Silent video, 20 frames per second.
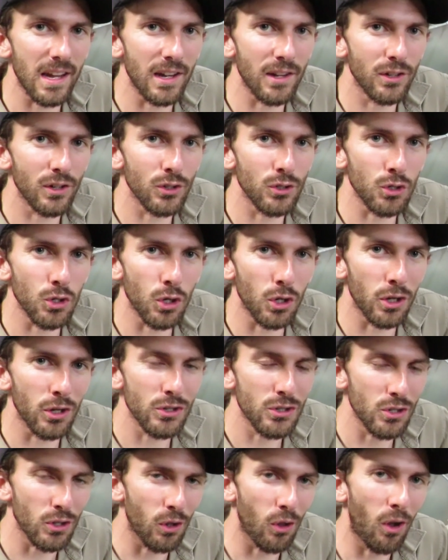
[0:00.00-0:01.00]
into June
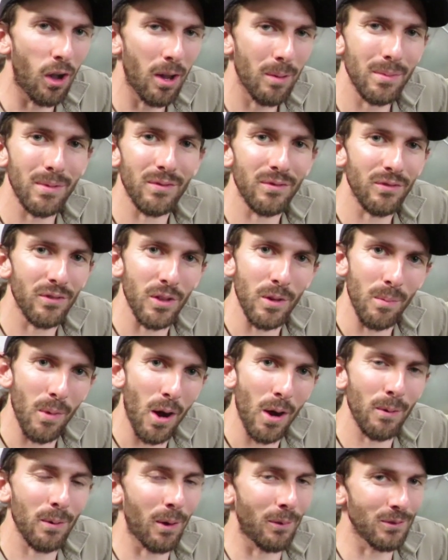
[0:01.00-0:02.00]
and July, but for the
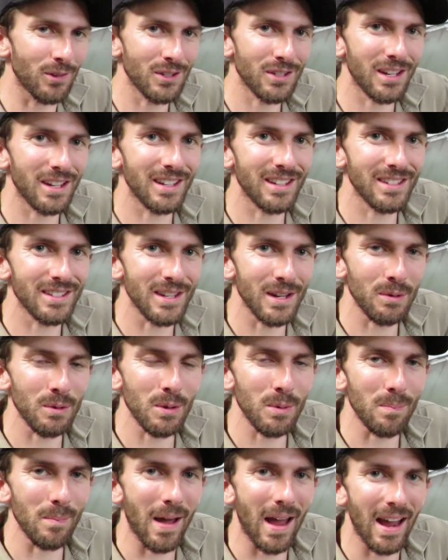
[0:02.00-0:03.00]
moment, I'm just going to stick
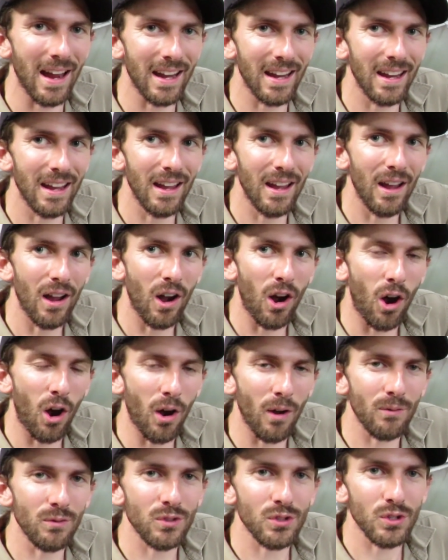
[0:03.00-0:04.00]
with May.
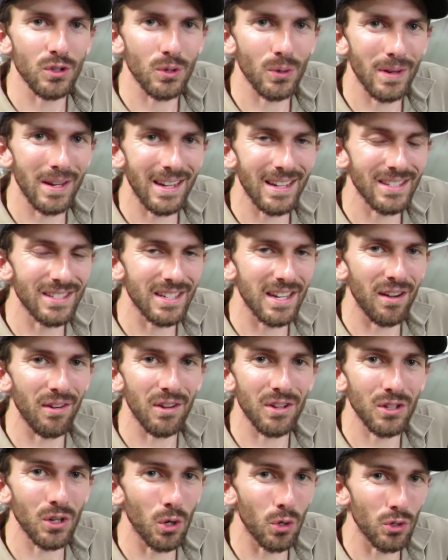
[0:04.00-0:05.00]
I'm doing a
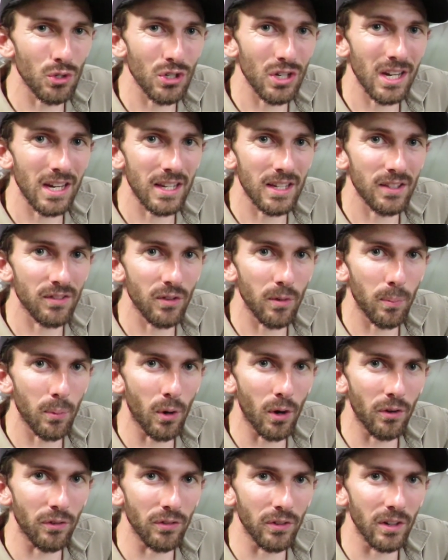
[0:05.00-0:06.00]
series called Chickens for
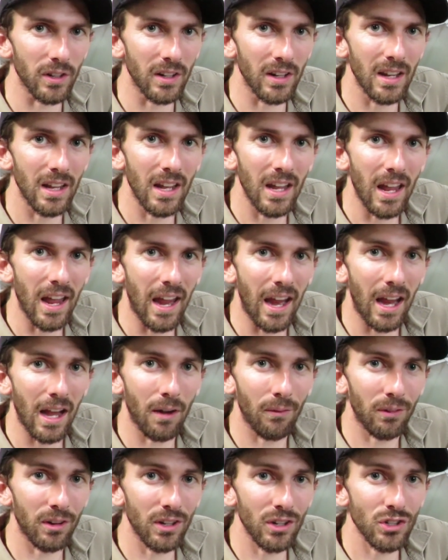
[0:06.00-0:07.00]
Profit. And
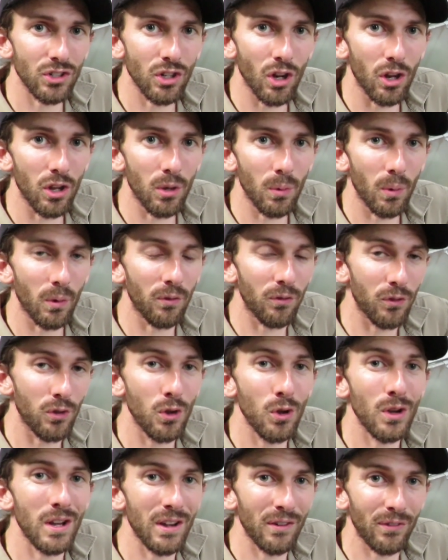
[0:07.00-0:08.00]
I'm going to show you a
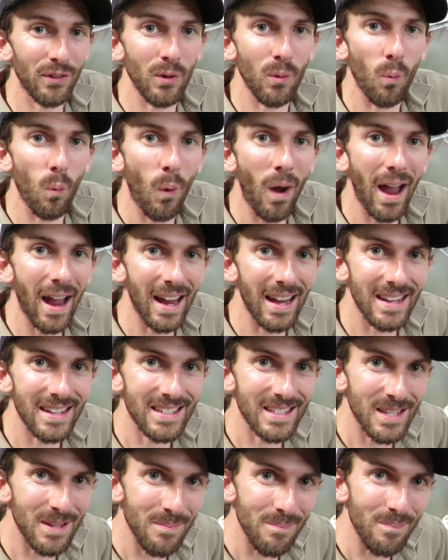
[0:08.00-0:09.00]
few different
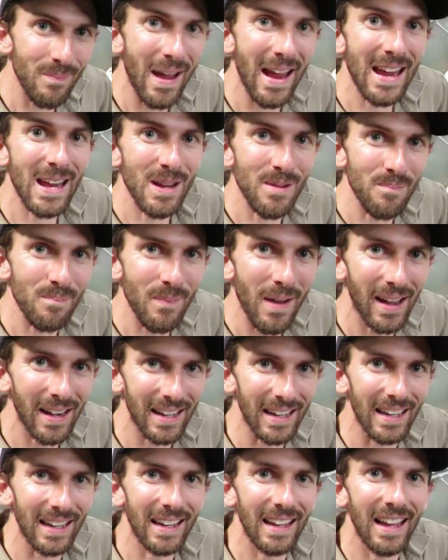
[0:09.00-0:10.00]
ways to make
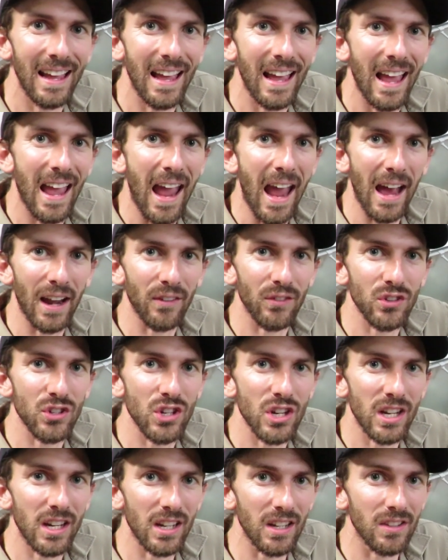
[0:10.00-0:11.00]
money out of
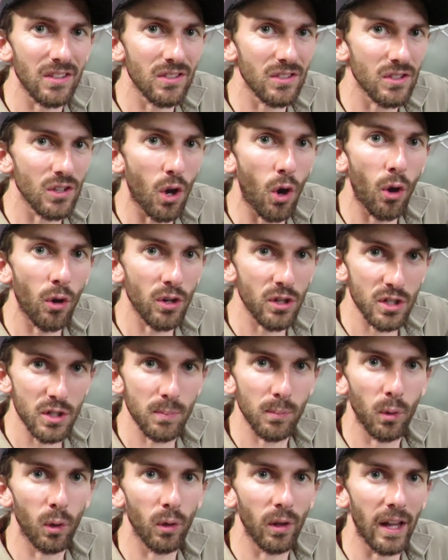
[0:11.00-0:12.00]
chickens on a
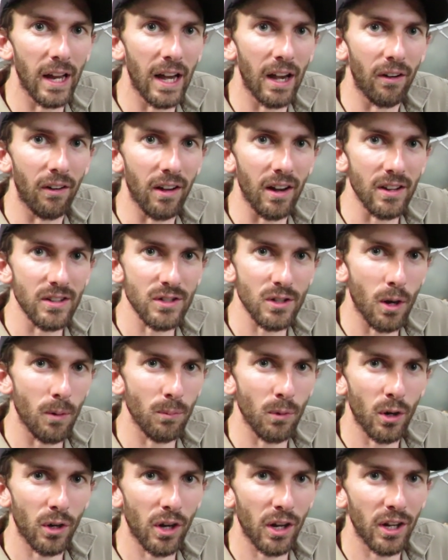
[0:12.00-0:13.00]
small area. So
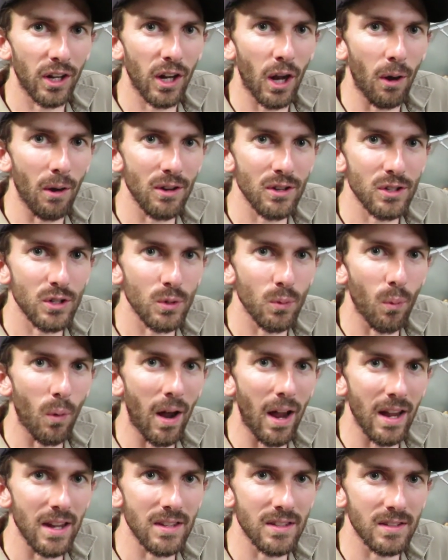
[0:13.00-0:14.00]
I'm not going to go into
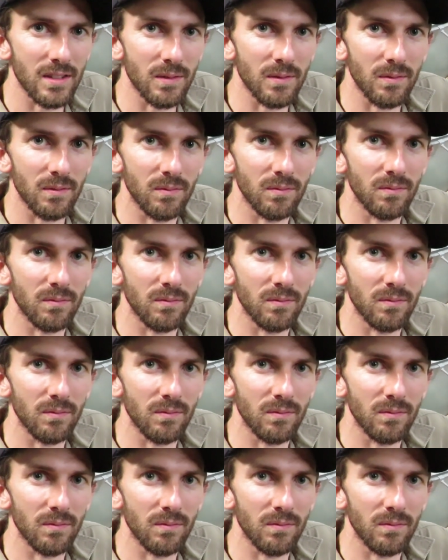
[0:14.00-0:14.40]
ways that